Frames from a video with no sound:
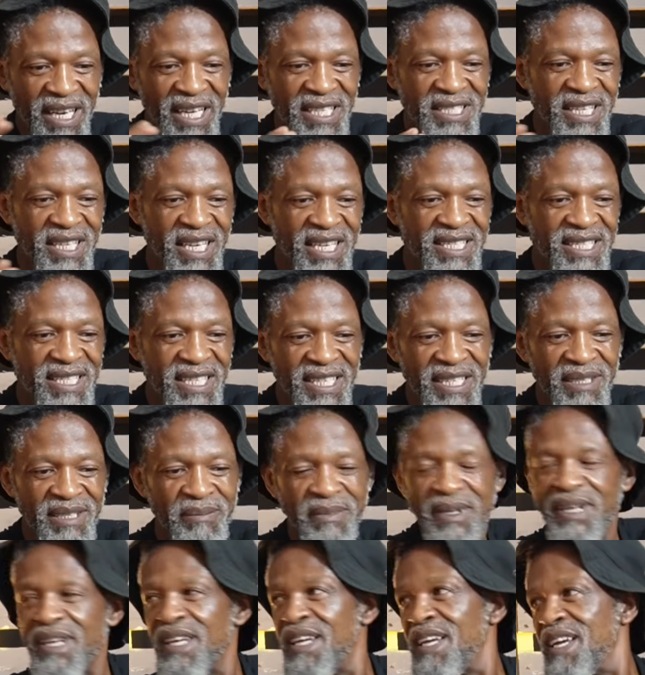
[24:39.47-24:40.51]
are chasing him,
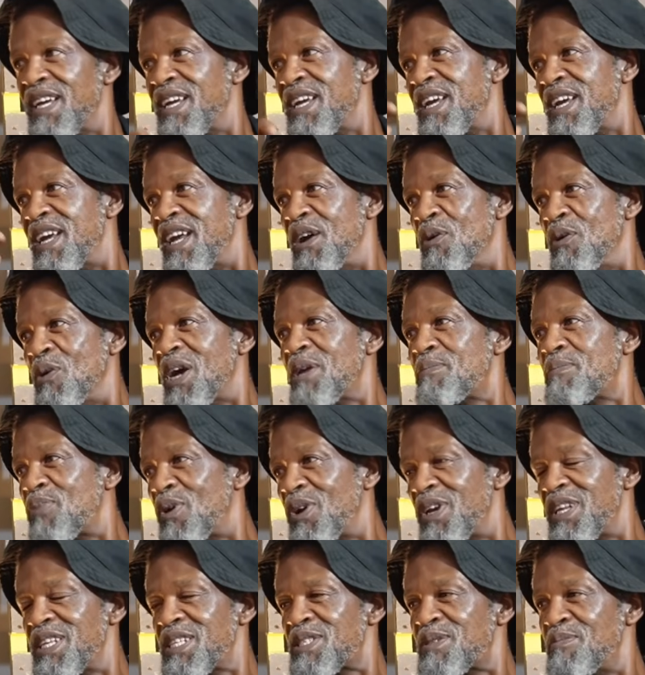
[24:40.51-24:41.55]
a white
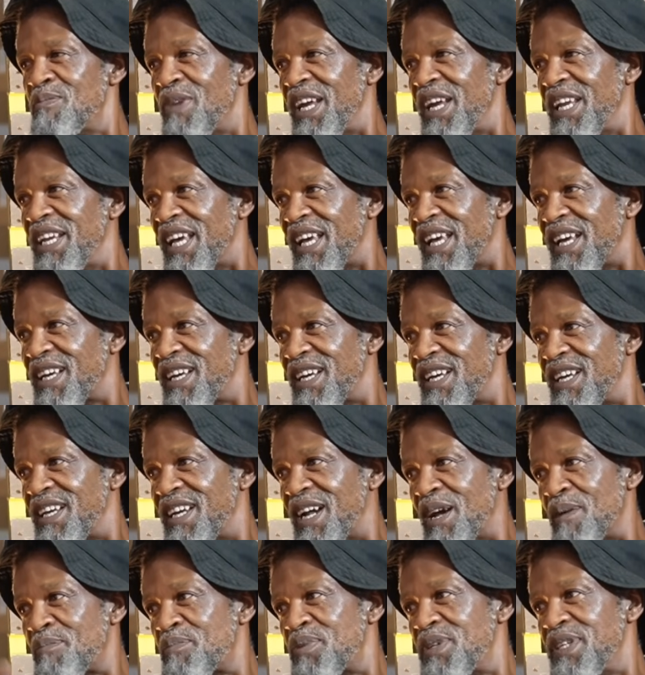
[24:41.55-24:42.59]
policeman
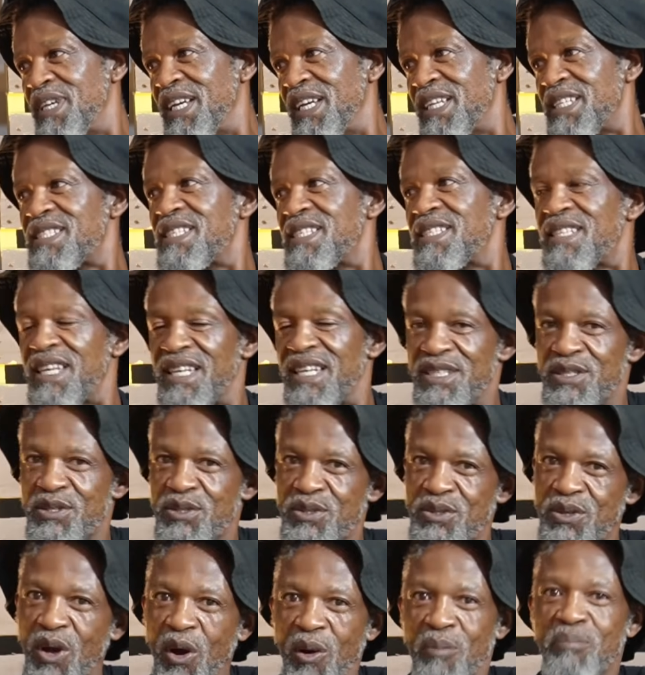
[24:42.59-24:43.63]
appears, says,
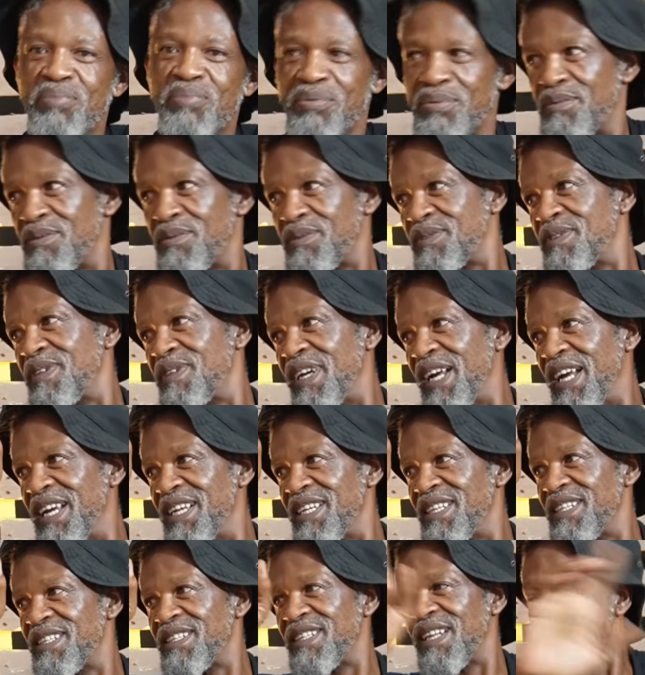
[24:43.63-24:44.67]
stop.
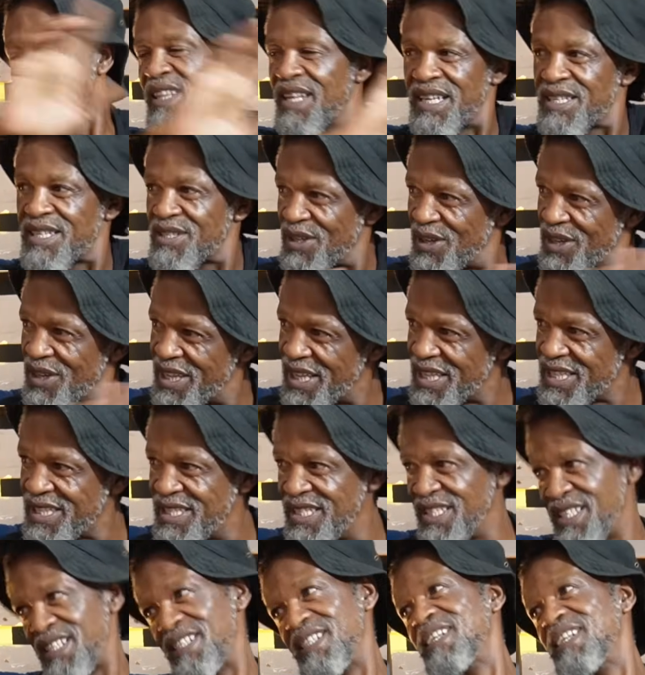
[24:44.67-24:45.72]
And that's all that he
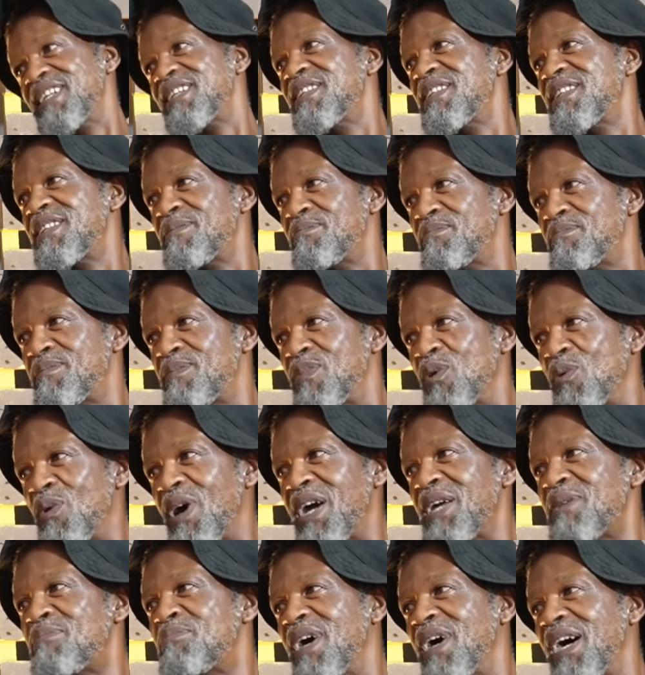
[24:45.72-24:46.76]
needed,
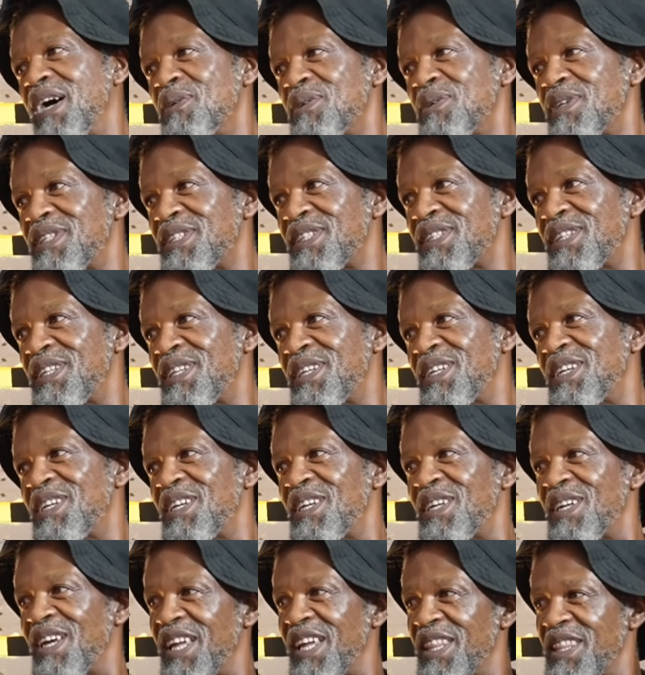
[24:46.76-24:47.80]
white power.
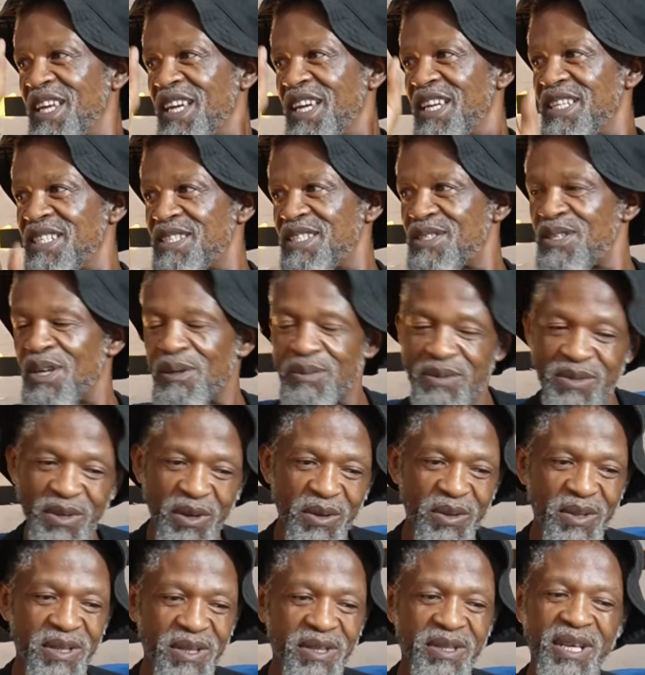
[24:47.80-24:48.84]
And then he stopped.
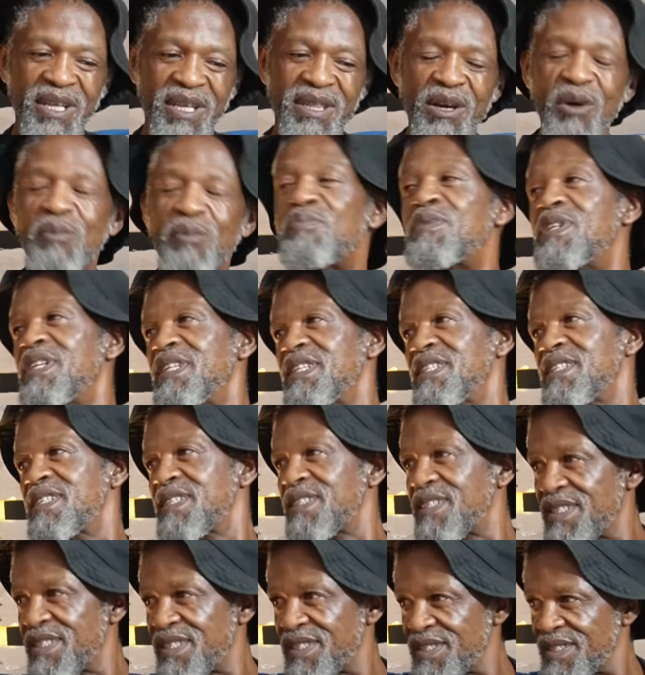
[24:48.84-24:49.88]
So the
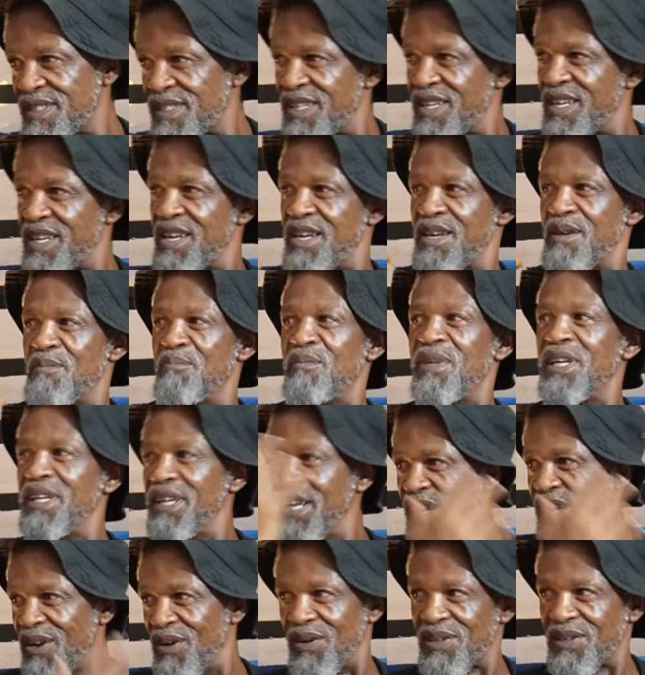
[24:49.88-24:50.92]
optics mean
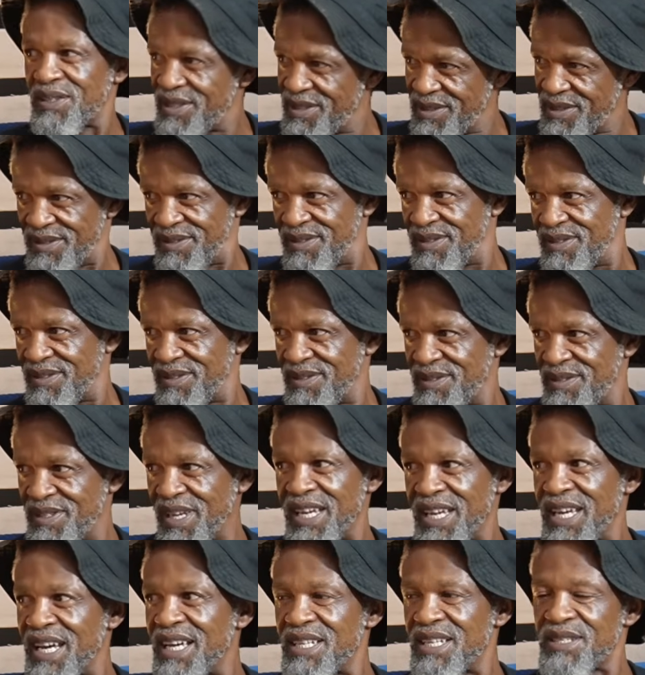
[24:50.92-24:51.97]
a lot.
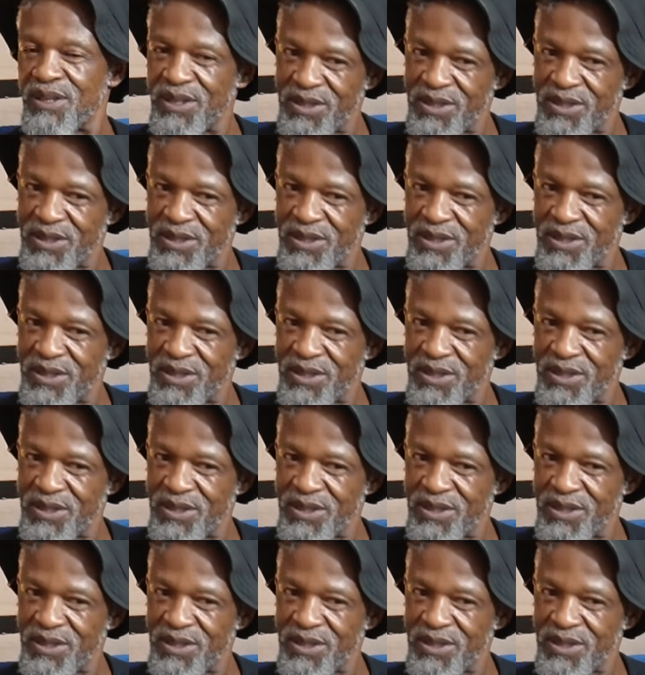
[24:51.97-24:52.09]
Yeah.